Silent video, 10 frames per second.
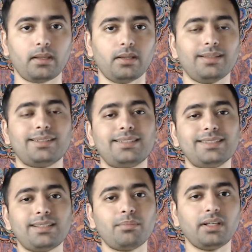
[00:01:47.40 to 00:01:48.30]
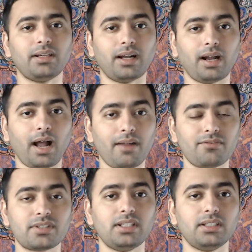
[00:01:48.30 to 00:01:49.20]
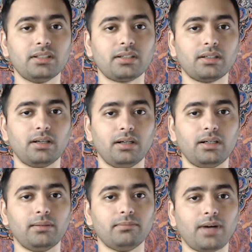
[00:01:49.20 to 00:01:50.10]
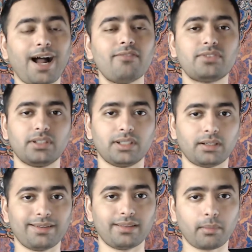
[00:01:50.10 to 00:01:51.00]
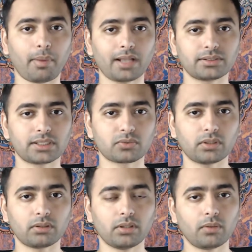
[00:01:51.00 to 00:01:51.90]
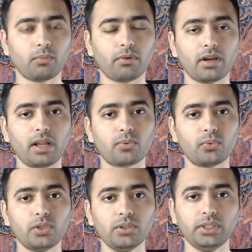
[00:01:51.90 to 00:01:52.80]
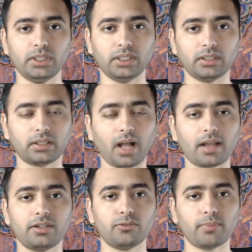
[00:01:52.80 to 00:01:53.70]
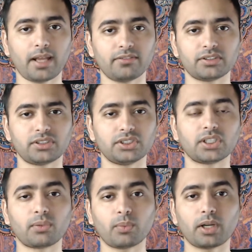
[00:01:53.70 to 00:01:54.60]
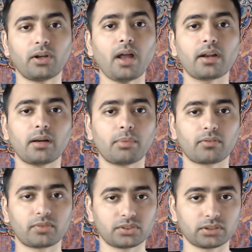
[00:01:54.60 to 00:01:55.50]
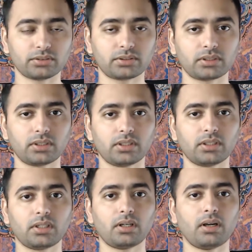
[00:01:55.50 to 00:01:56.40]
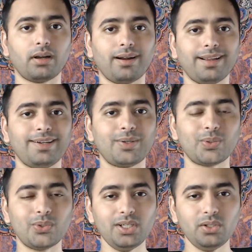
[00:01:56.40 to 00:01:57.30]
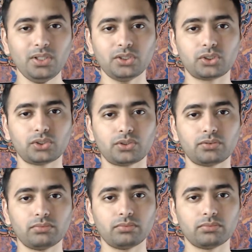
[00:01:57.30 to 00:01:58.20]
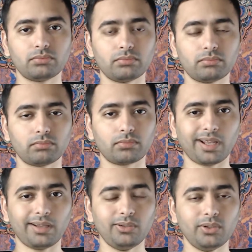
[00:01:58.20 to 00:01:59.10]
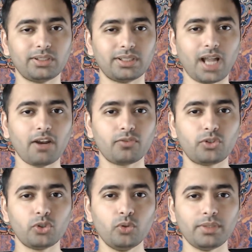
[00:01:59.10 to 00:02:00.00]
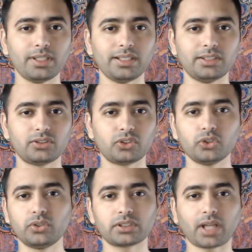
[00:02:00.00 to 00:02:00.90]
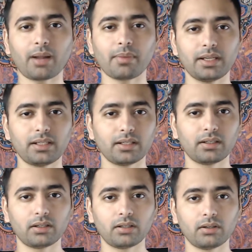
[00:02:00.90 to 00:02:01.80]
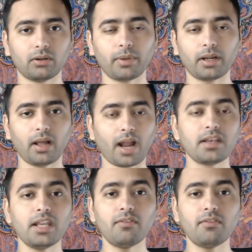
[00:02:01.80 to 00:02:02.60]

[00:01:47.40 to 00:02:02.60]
This is something I have seen. I've done it in the past as well. When I really got into manifestation and when I got a couple of results, it really, it kind of drew me to this. I'm like, oh my God, I never